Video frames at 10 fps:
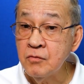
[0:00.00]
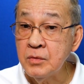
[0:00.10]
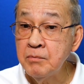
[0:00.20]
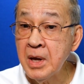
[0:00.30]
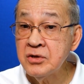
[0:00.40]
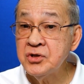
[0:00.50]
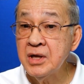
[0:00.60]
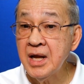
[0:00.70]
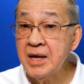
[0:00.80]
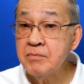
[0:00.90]
with
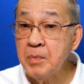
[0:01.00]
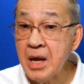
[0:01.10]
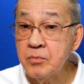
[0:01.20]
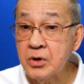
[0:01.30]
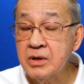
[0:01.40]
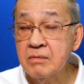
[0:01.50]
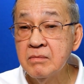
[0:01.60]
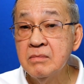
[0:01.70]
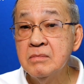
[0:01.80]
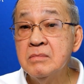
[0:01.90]
pencil and paper
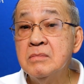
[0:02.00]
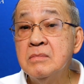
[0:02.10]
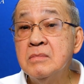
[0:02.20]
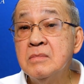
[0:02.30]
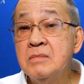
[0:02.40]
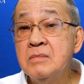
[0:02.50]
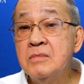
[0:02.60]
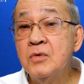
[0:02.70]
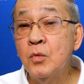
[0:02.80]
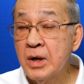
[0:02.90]

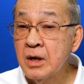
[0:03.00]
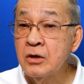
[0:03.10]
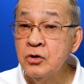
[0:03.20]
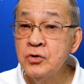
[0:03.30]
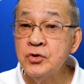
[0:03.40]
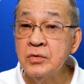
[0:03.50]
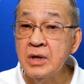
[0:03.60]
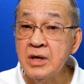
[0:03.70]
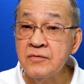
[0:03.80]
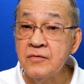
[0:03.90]
whether you
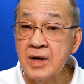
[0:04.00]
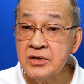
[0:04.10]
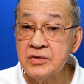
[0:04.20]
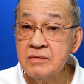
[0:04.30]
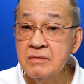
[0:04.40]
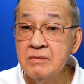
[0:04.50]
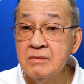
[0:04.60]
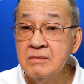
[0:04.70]
should invest